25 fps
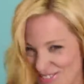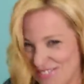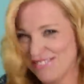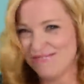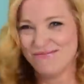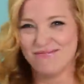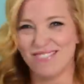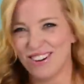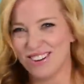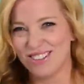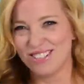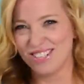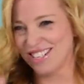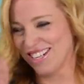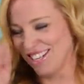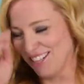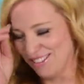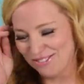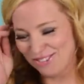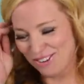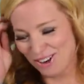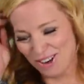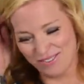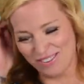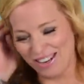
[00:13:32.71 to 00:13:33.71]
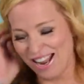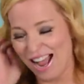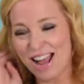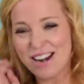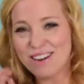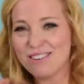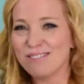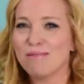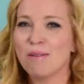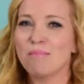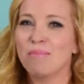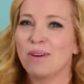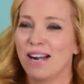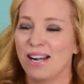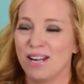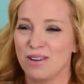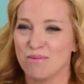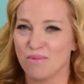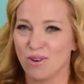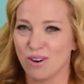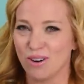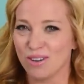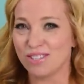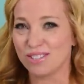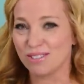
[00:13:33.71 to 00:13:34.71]
motioning for me. I don't remember any
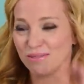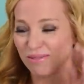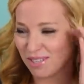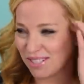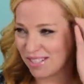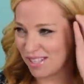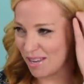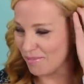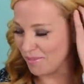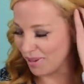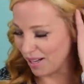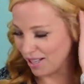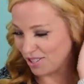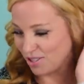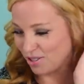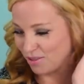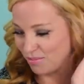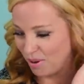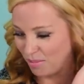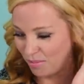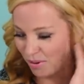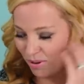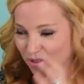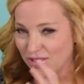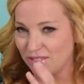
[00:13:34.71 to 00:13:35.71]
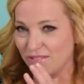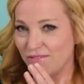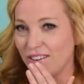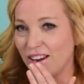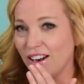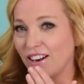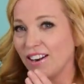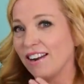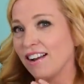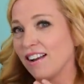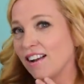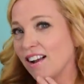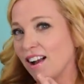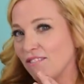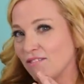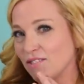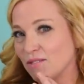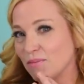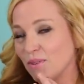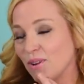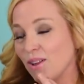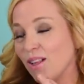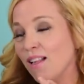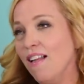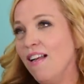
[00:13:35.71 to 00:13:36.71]
words that were said, but I do remember it was very
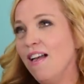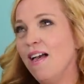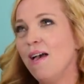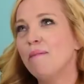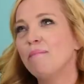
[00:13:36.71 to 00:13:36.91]
uncomfortable.